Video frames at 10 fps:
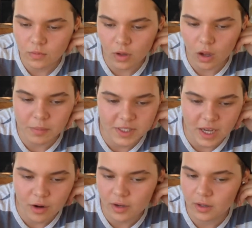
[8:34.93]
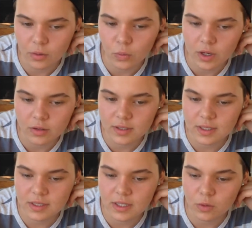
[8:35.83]
calmed me down, and in a weird
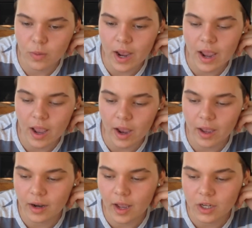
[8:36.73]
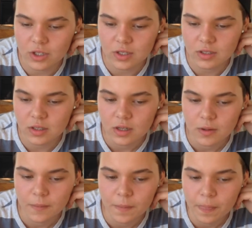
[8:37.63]
sadistic way. And I just,
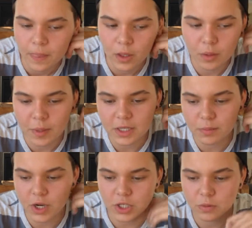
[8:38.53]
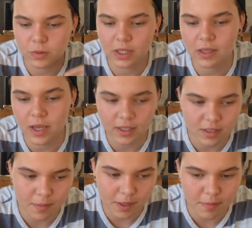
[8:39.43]
my depression really liked
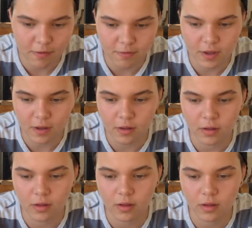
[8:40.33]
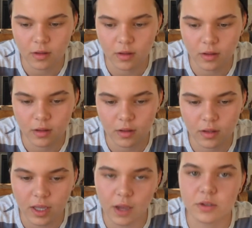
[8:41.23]
to make me feel
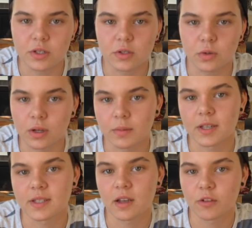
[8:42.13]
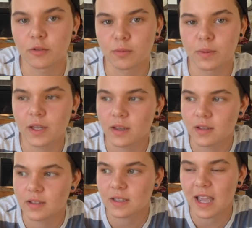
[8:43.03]
like I was destroying myself,
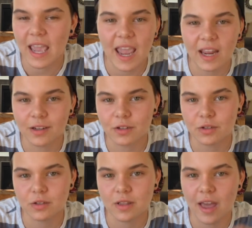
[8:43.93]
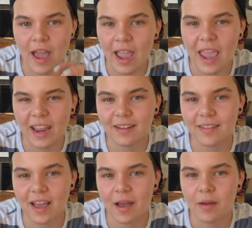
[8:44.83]
because I hated
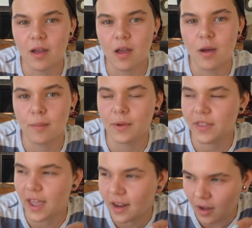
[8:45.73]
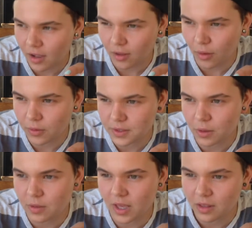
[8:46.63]
that. But then I
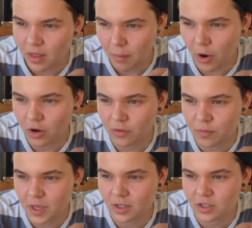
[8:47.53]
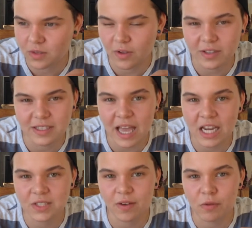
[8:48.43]
also, like, that part of me just felt
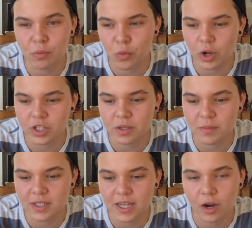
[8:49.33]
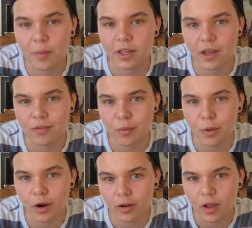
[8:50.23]
satisfied from watching me tear my life
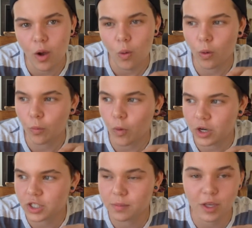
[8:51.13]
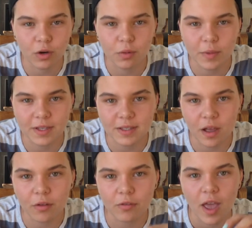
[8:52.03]
apart, or watching me hurt
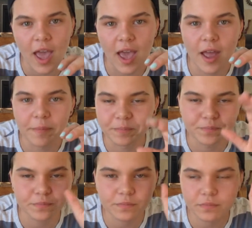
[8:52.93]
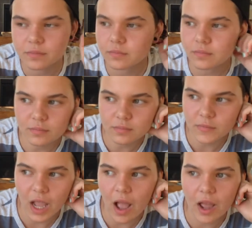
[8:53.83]
myself. And
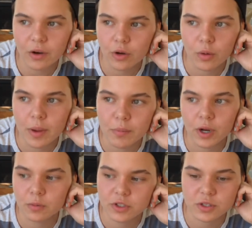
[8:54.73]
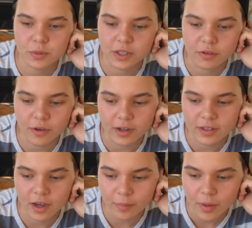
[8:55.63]
I don't know, my brain was just really fucked
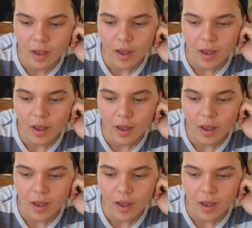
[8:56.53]
up.